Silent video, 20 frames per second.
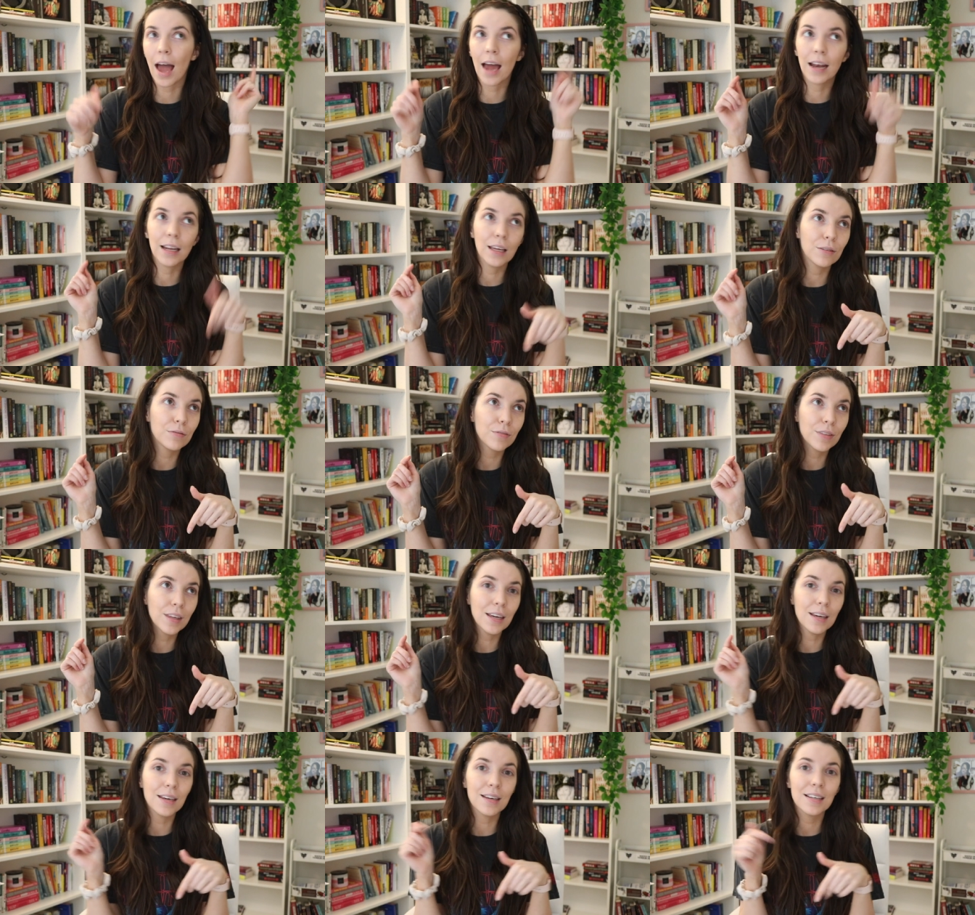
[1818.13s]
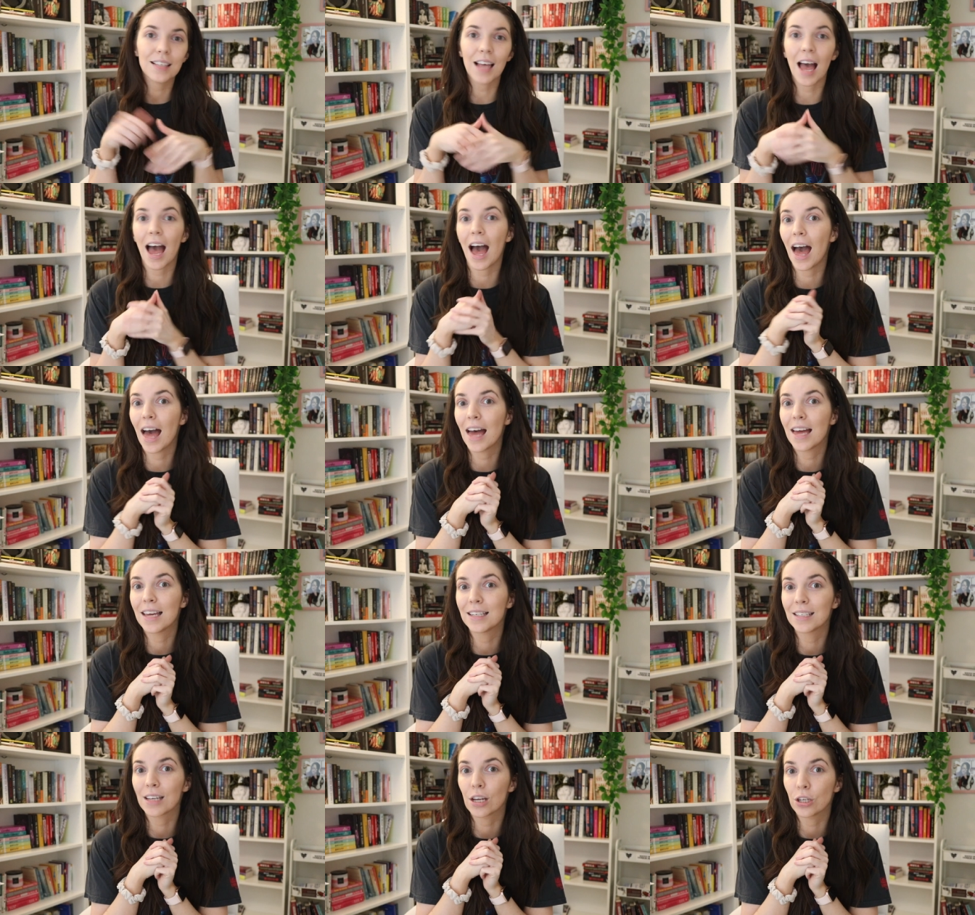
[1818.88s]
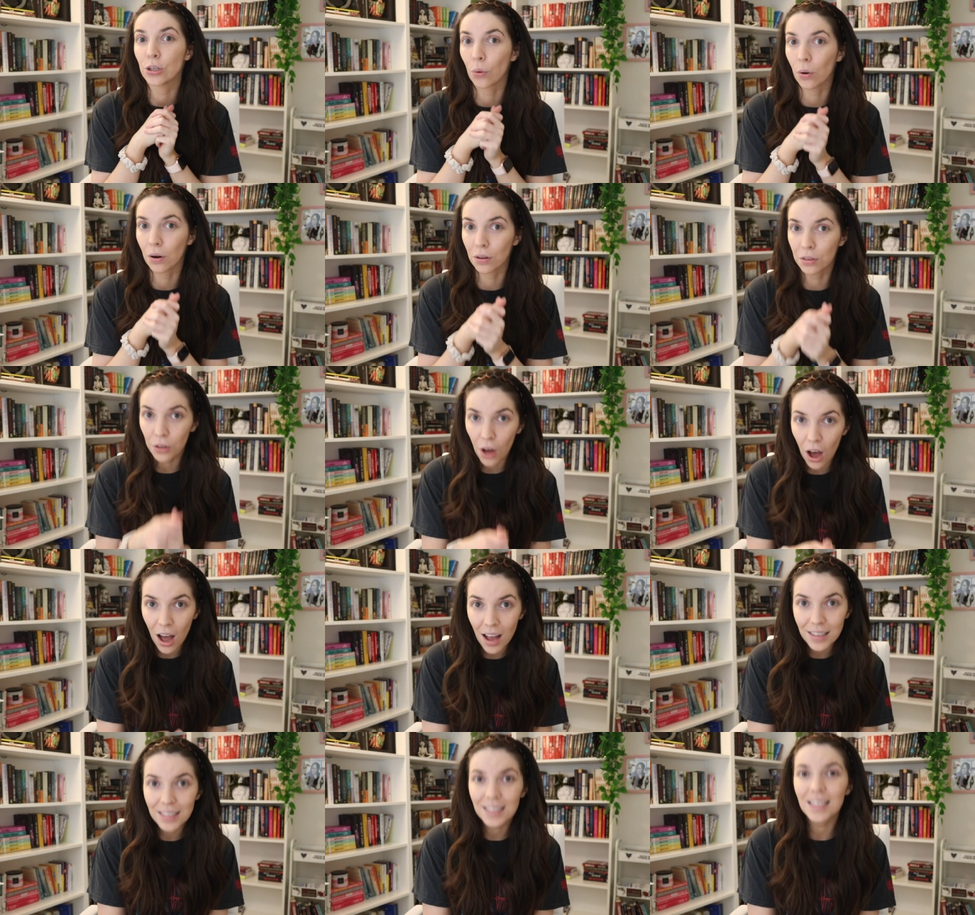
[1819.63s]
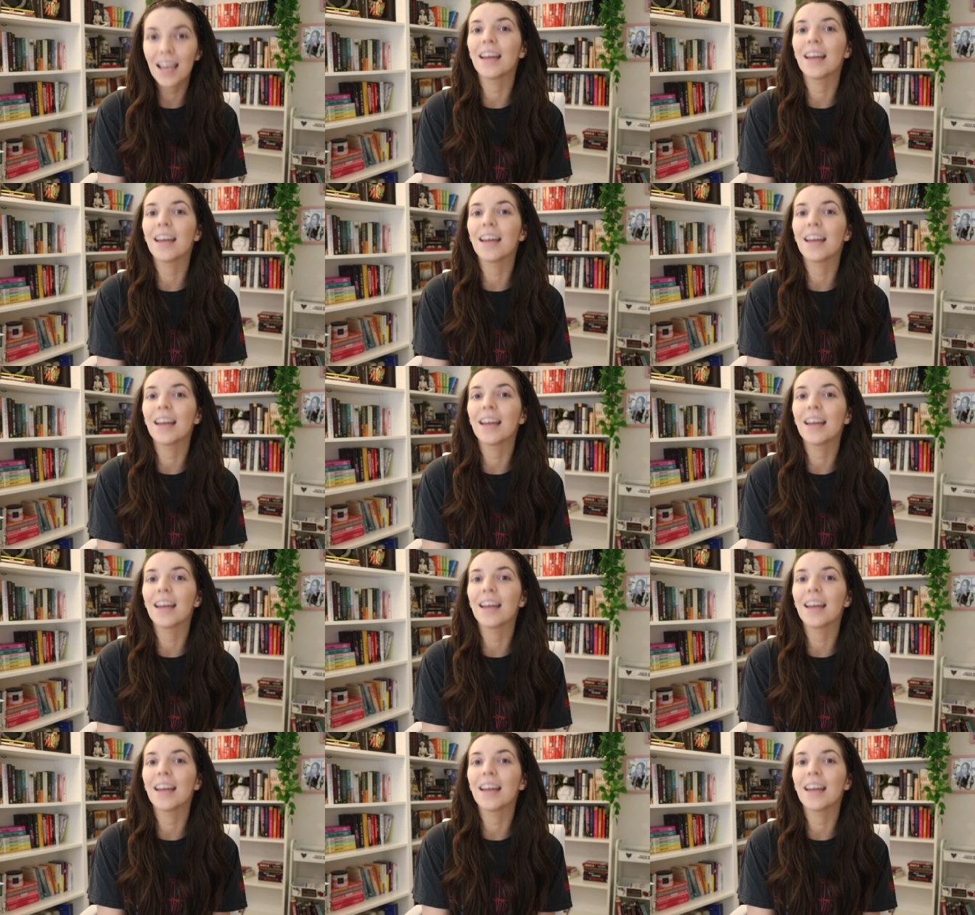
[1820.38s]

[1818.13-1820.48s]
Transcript: any of these and your thoughts,